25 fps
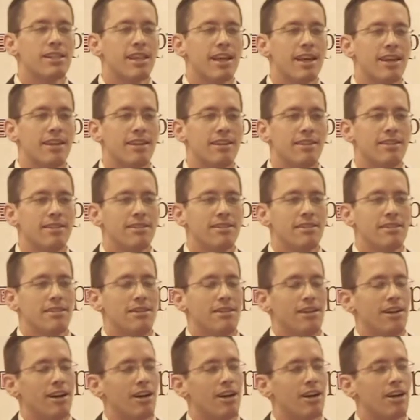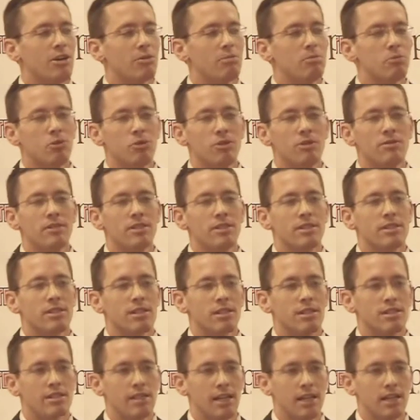that are proven
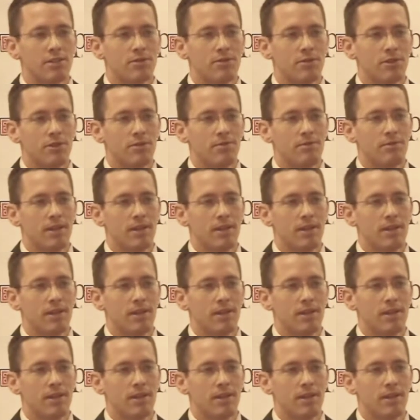successful.